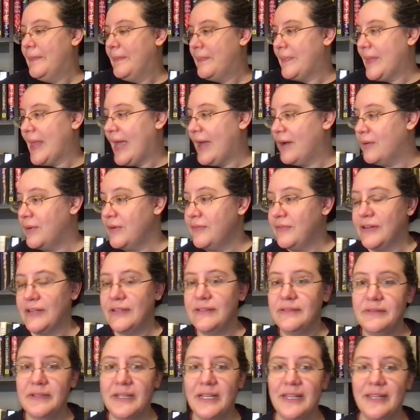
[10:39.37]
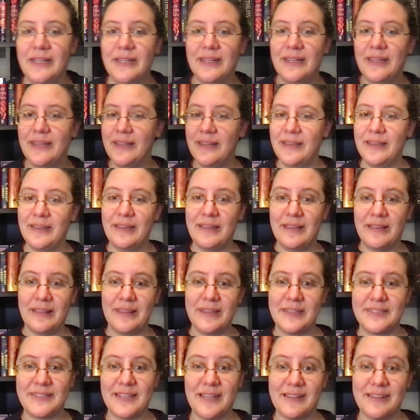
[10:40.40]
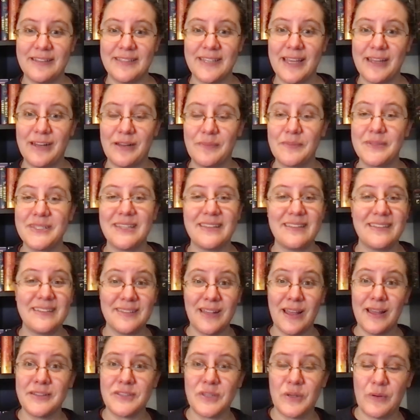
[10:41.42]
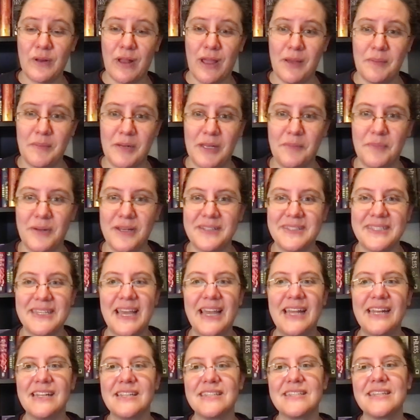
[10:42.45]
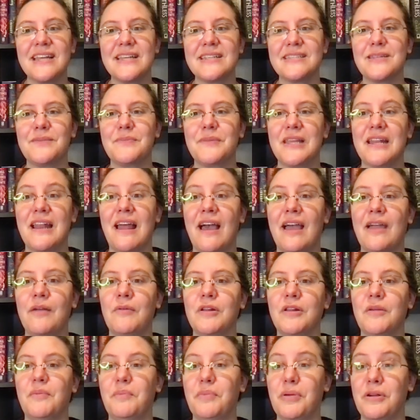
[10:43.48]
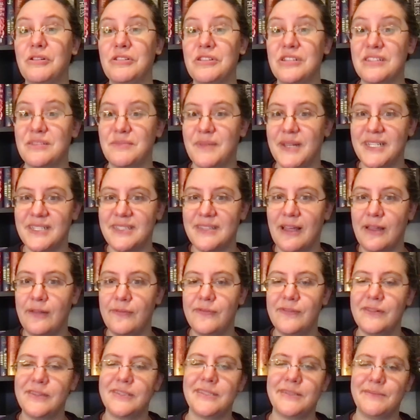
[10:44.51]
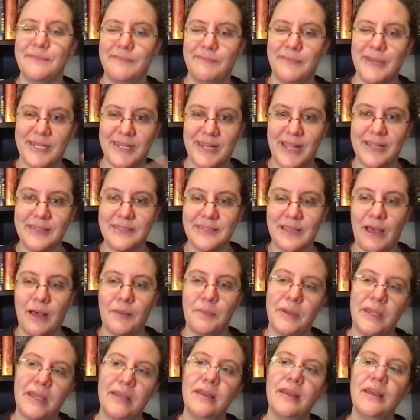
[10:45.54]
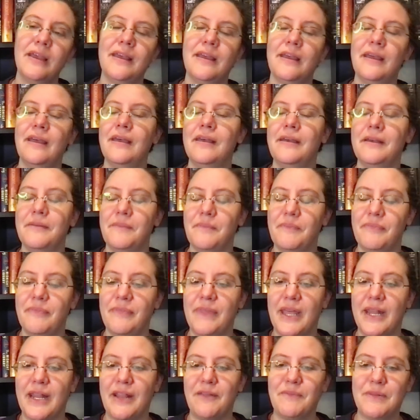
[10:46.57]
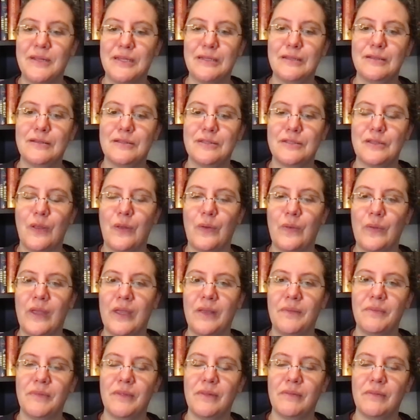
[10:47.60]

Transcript: However, this Douglas Adams is also an omnibus, and it's not something I would have purchased myself. It's my dad's copy that I've been slowly